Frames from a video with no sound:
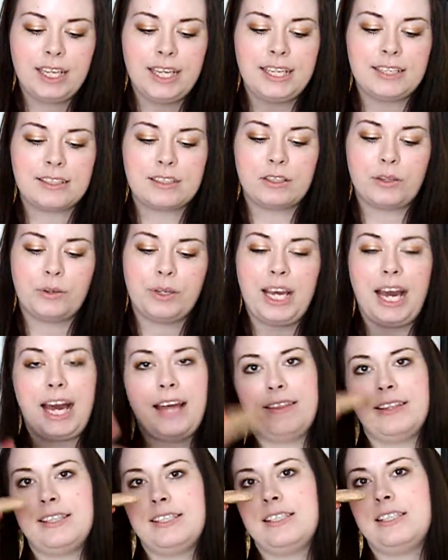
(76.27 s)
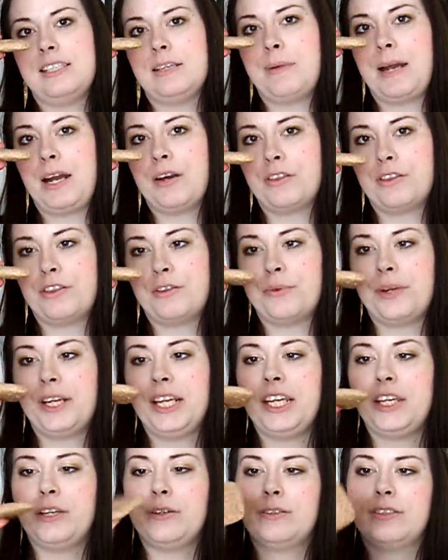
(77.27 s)
And so yeah, this is about
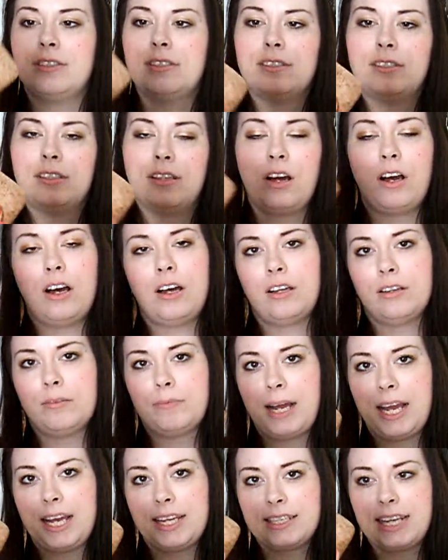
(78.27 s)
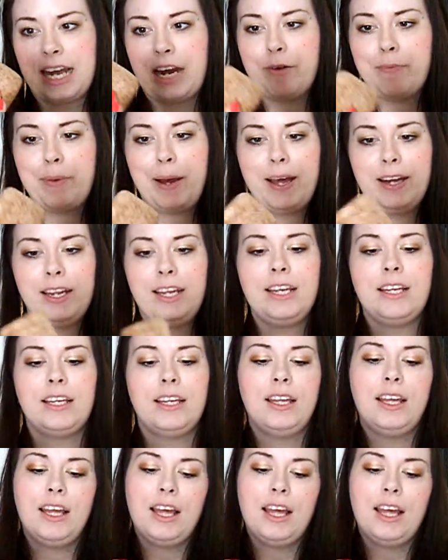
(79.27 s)
3 uses on my entire body,